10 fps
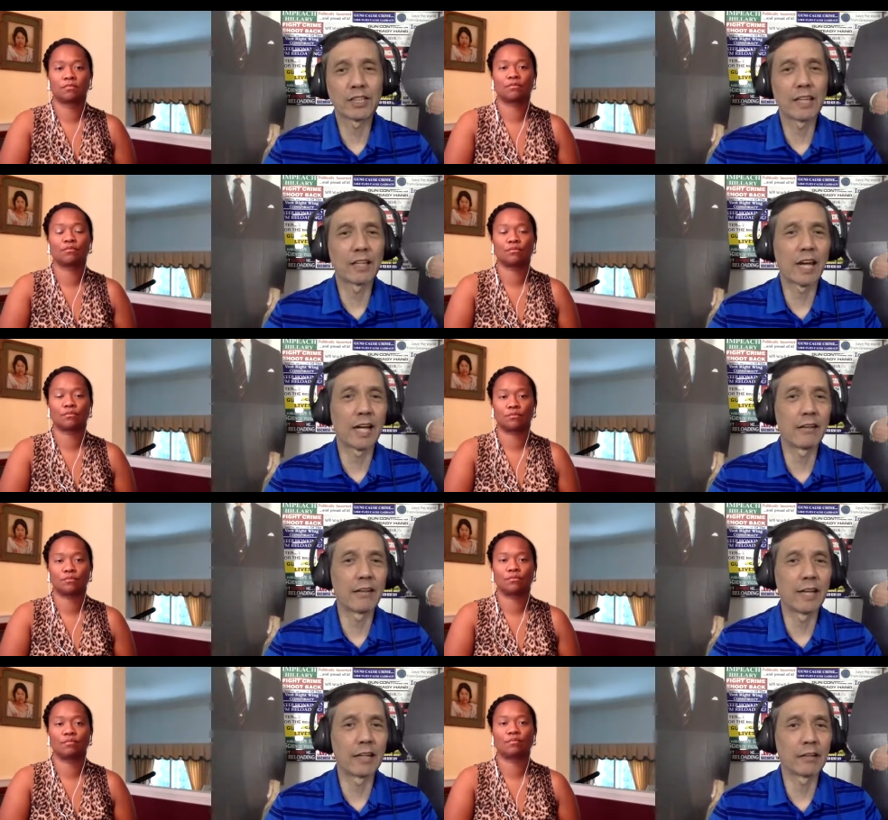Speaker 1: thank God
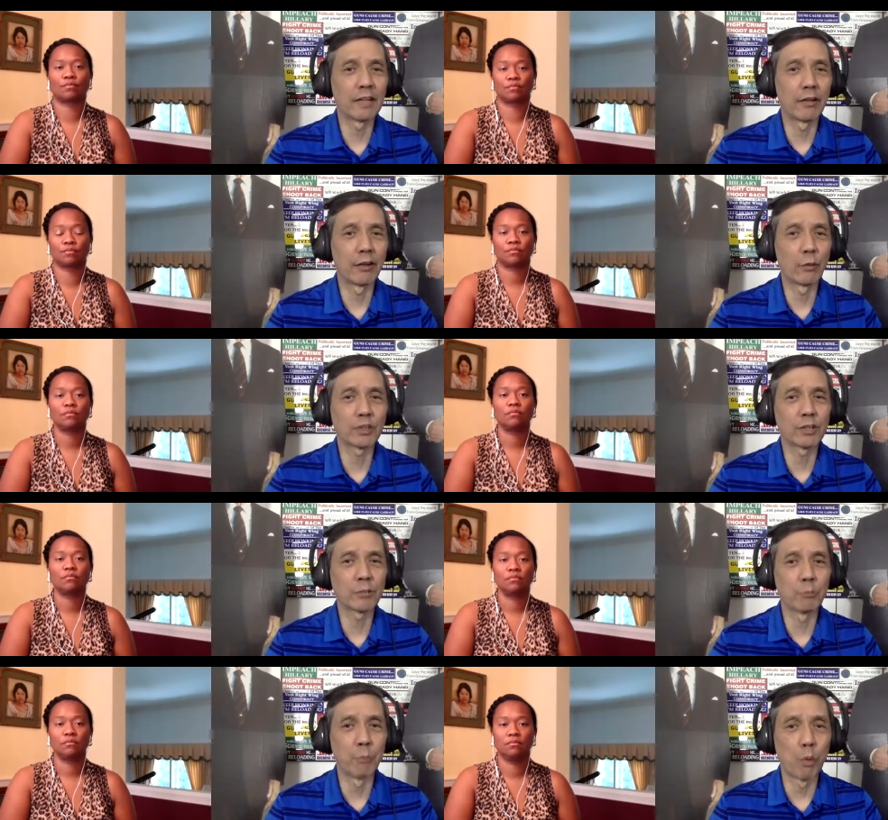that uh, there
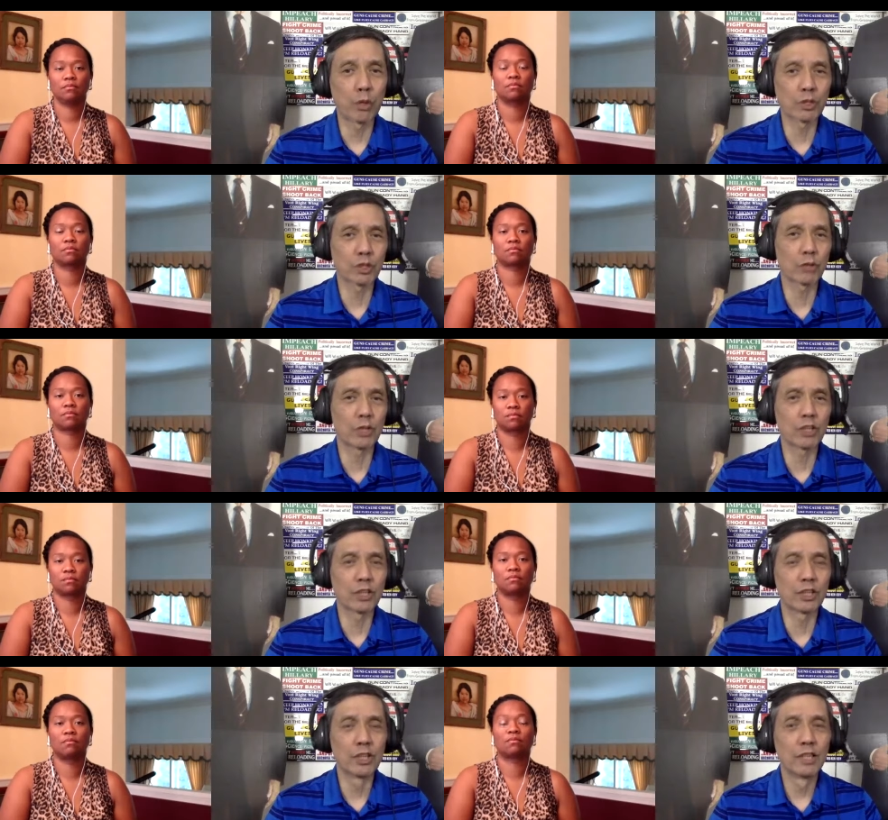wasn't more
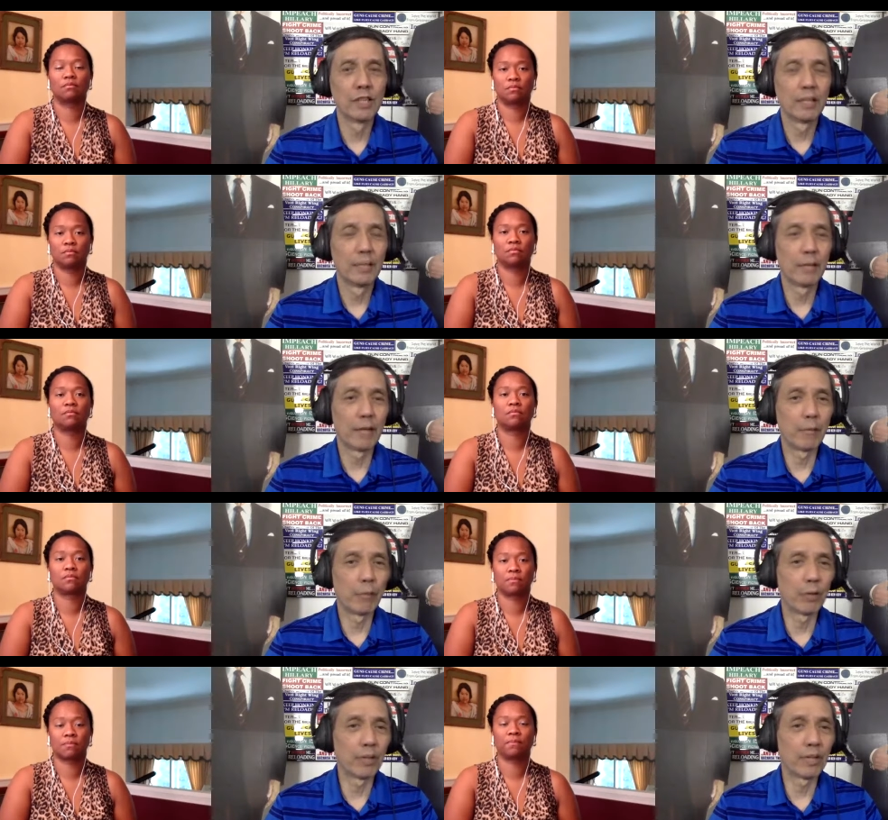destruction and, and
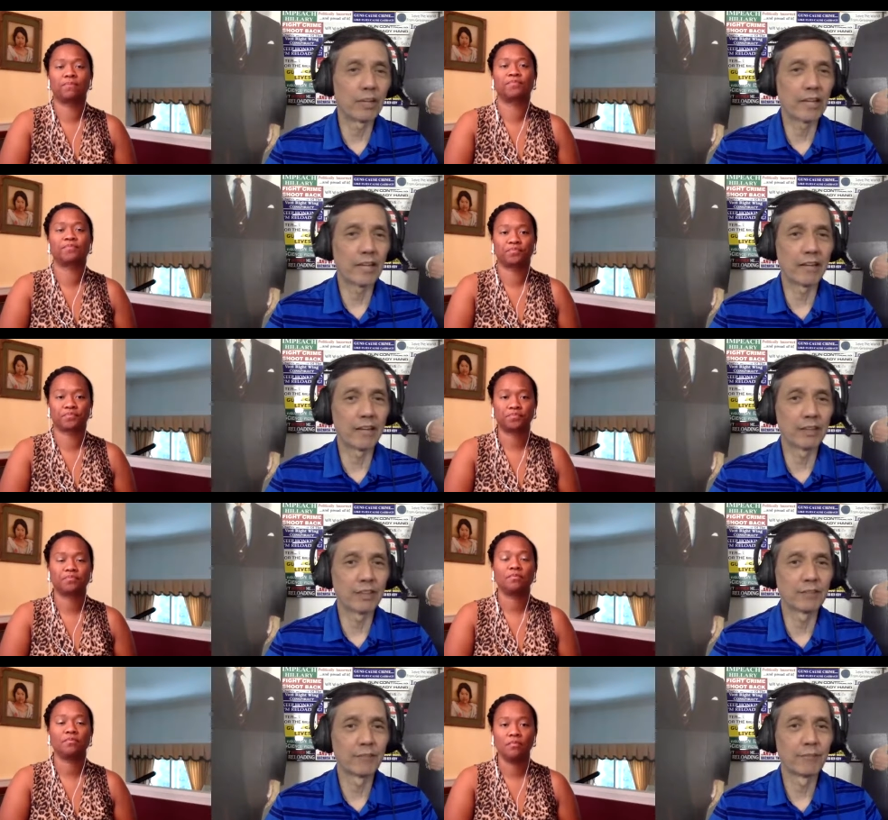more deaths out of
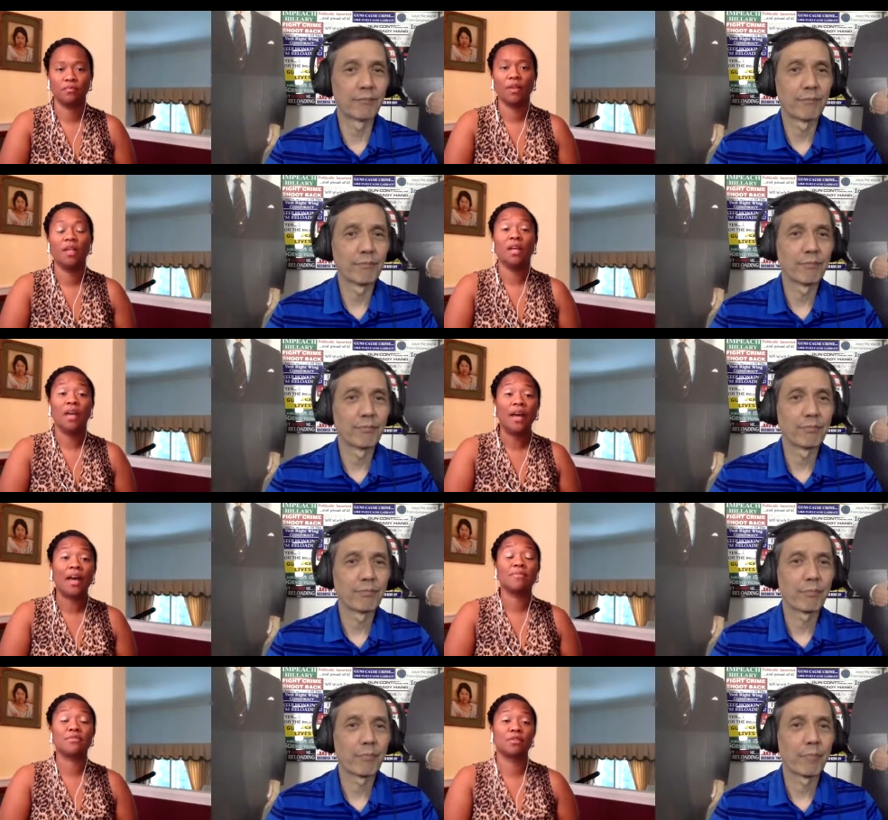this.
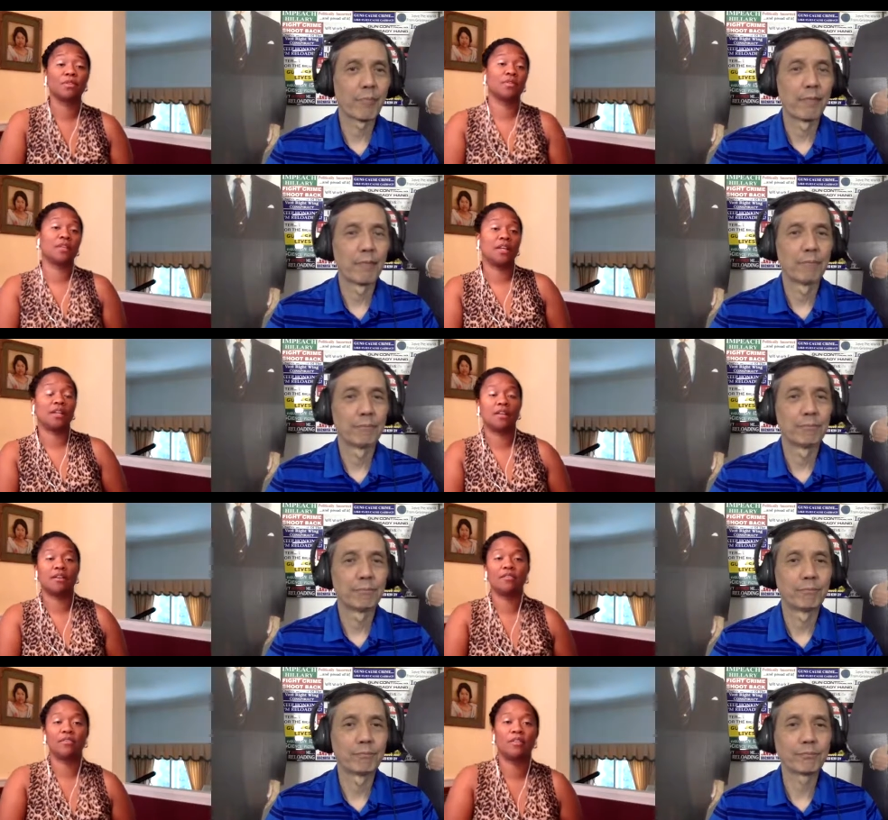
Speaker 2: Absolutely. And
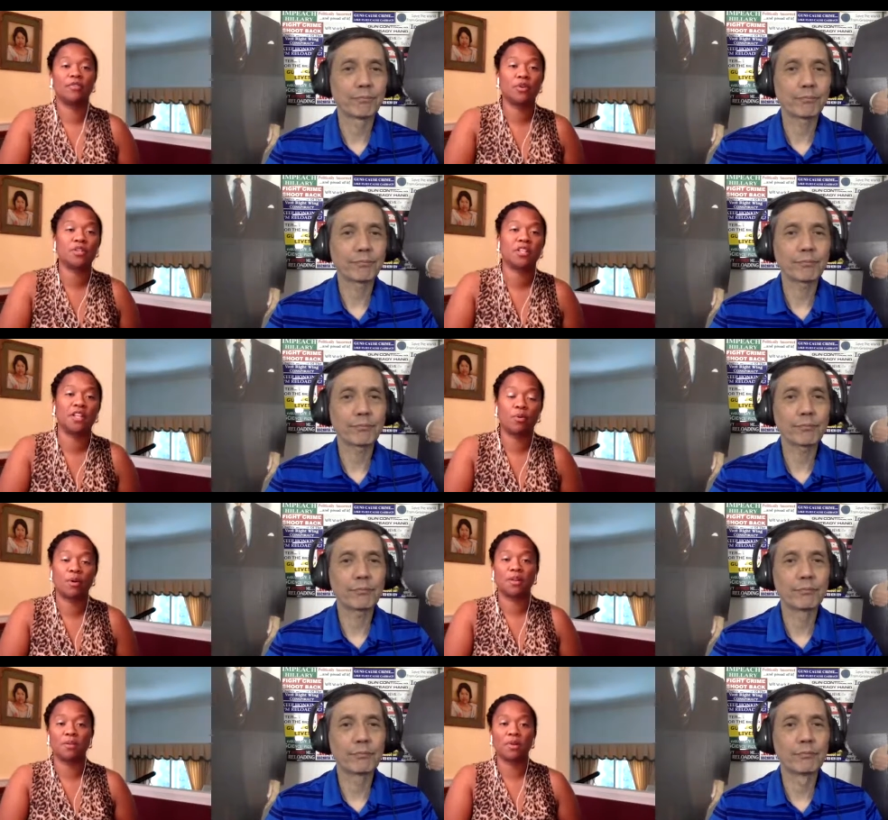un- unfortunately,
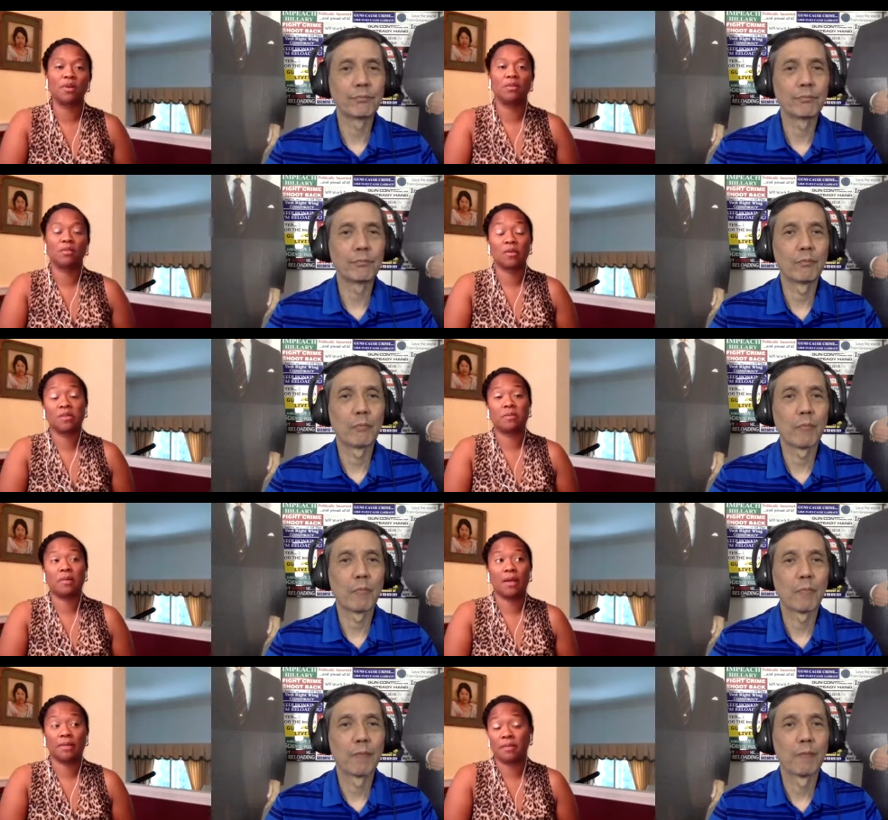we're in the middle, of
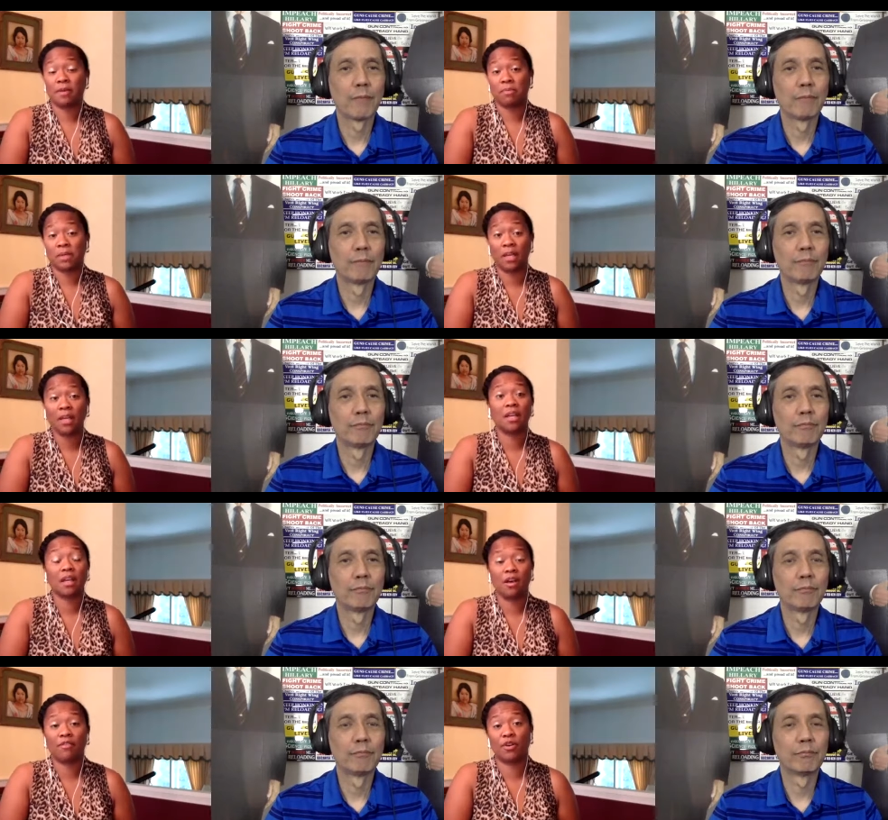Eh, the beginning
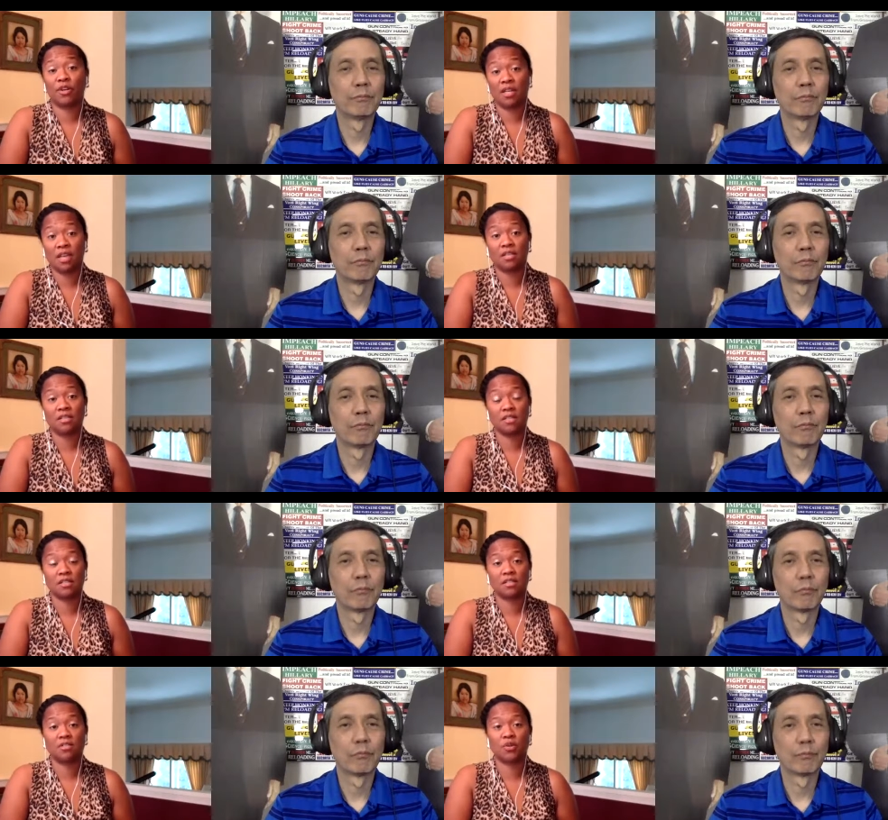of hurricane
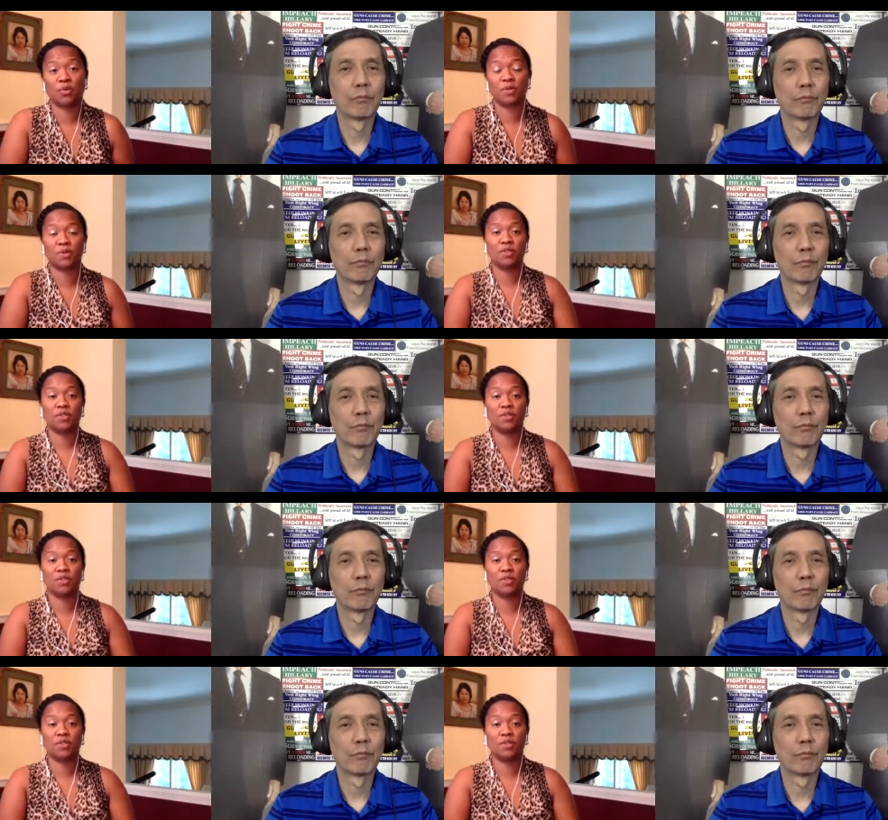season. So we were just